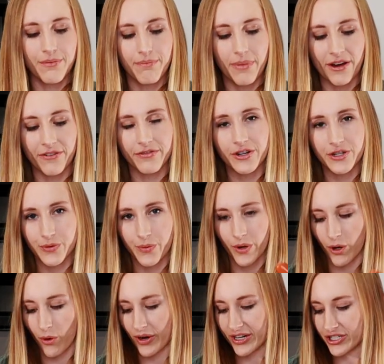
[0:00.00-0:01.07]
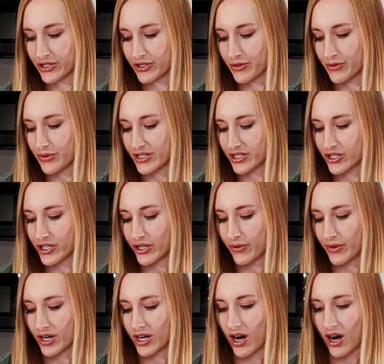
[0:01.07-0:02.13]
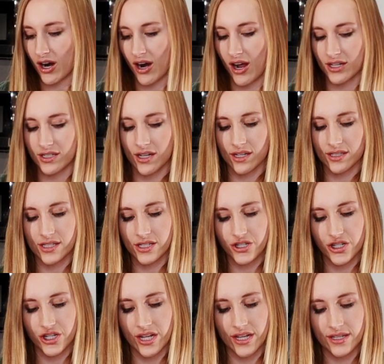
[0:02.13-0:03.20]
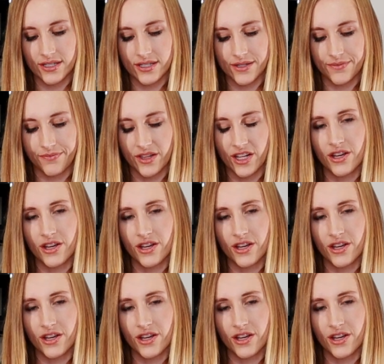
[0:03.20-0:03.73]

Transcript: But first we're going to skewer our hot dogs and cheese.